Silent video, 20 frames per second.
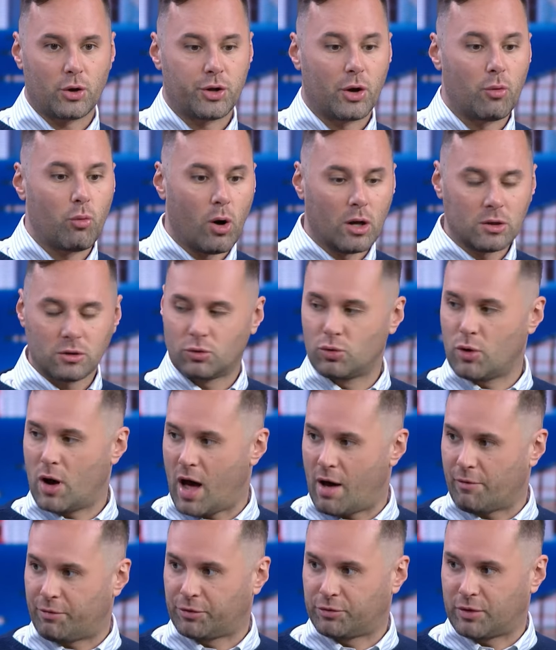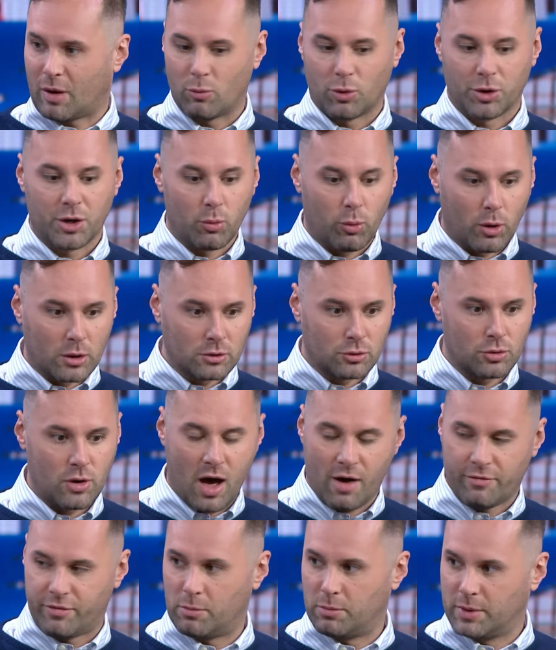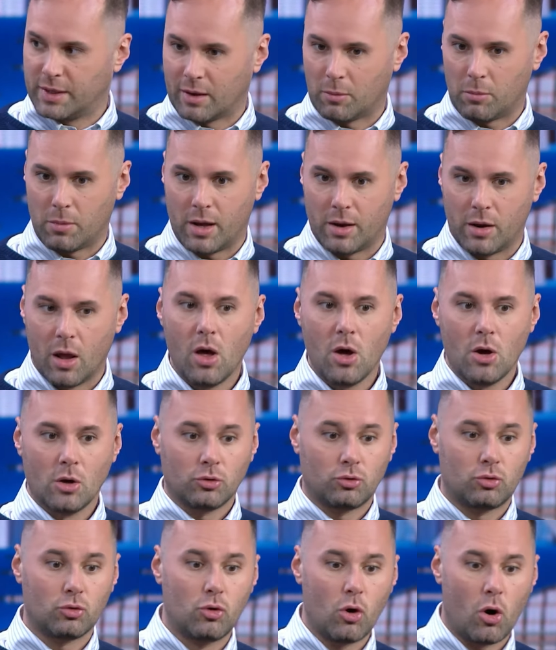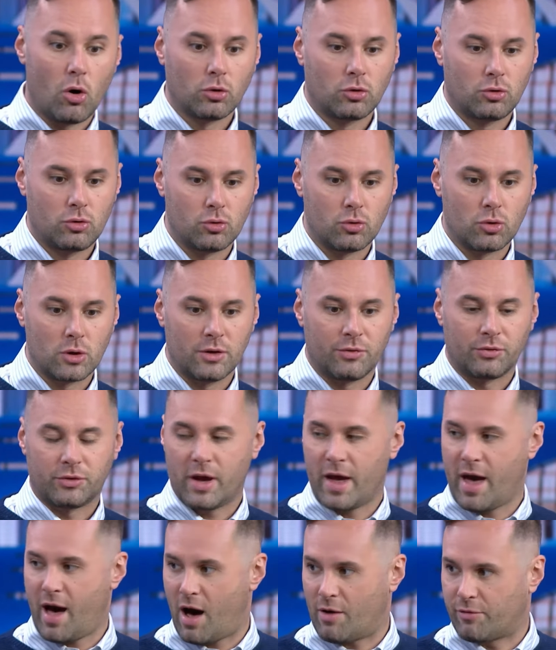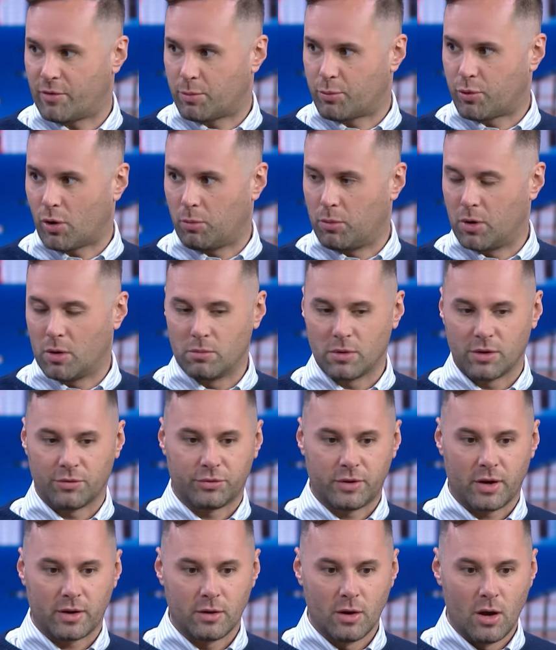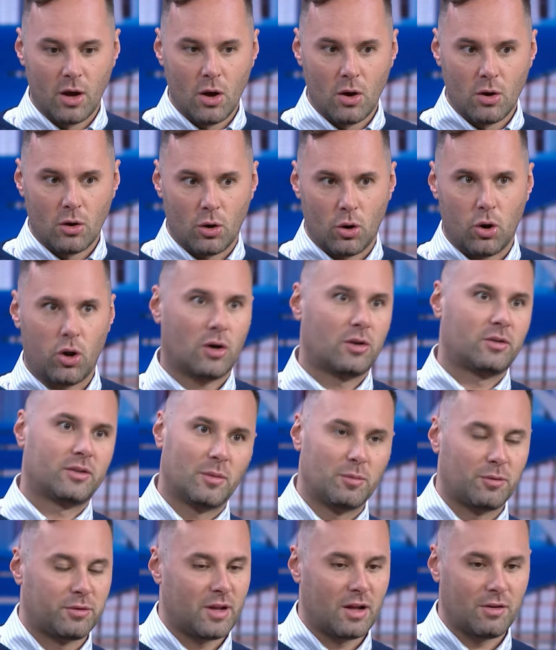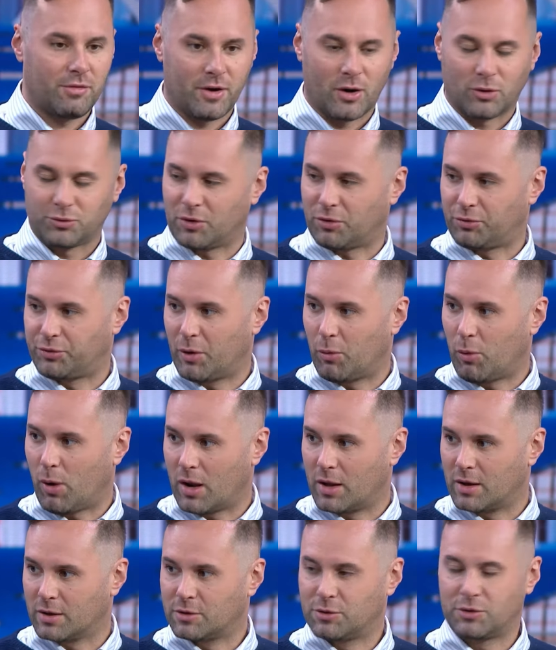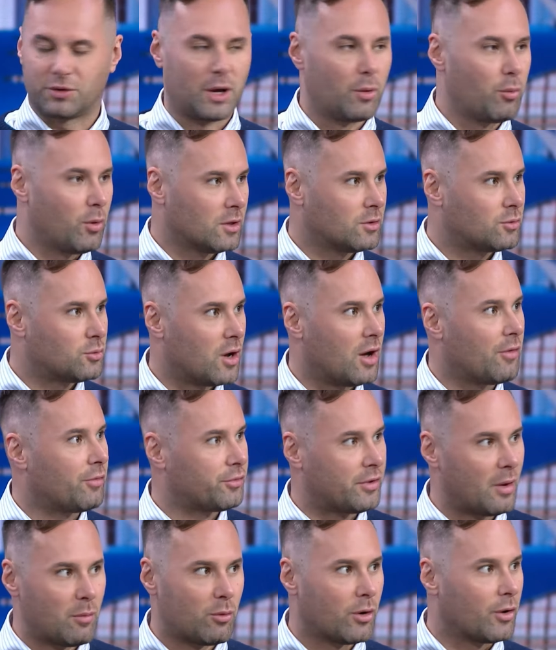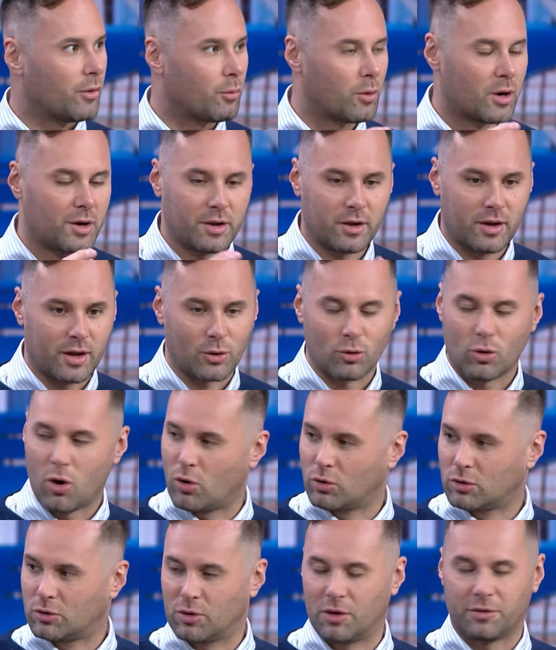they want to have someone, they want to have a middleman to go to if they have a problem, if they lock themselves out of their wallet. They want to have someone where they can go to